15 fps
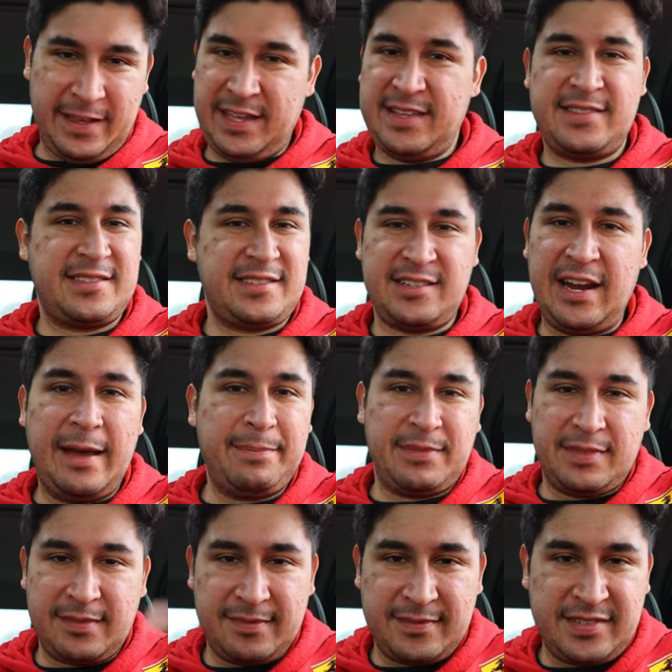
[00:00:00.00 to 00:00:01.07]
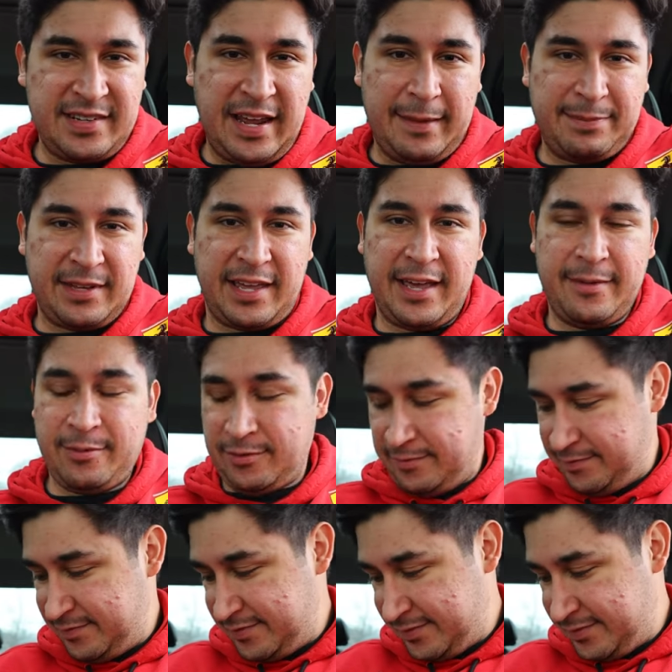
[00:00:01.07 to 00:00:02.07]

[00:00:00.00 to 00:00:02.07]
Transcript: it snapped the cable.